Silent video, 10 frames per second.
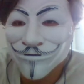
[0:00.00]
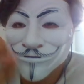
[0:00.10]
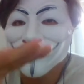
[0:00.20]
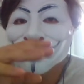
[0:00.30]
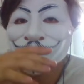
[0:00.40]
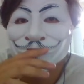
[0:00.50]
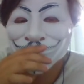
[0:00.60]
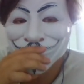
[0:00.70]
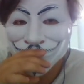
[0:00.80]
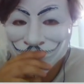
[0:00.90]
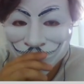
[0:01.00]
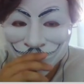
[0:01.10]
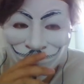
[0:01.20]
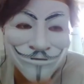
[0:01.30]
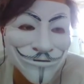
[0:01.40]
Hello everybody, I hope you're
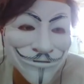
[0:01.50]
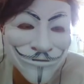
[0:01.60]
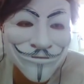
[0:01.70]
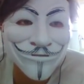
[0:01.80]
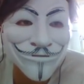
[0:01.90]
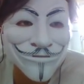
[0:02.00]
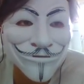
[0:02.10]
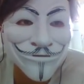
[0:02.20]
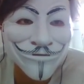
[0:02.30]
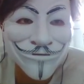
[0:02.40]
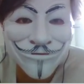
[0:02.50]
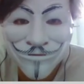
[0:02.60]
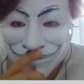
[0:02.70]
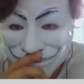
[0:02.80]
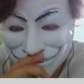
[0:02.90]
going well. Today I'm just going
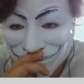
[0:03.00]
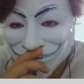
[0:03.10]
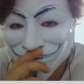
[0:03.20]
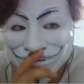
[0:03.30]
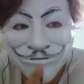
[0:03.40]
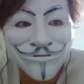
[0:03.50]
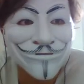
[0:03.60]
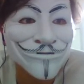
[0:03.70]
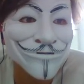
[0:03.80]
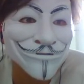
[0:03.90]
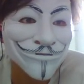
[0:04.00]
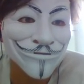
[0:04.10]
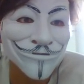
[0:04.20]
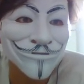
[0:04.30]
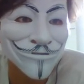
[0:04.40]
to analyze the game that I played against
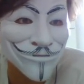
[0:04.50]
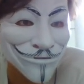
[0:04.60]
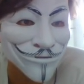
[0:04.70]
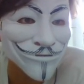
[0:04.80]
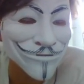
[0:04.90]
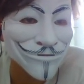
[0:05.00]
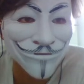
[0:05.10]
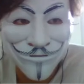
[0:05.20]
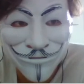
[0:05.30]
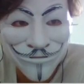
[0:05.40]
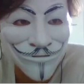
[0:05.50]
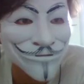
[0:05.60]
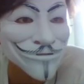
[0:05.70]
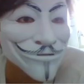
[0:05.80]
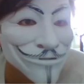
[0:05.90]
the Candidate Master on
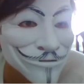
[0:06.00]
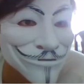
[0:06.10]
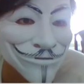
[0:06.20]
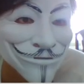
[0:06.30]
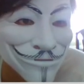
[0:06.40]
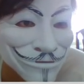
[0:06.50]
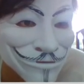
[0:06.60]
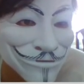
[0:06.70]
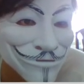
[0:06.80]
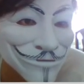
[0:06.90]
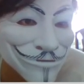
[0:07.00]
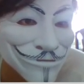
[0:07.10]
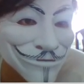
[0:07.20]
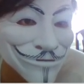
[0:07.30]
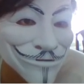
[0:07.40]
Lichess. This Candidate Master is
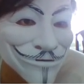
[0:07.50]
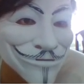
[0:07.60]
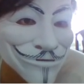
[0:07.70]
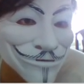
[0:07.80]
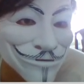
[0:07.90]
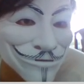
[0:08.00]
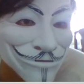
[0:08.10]
named Taboelias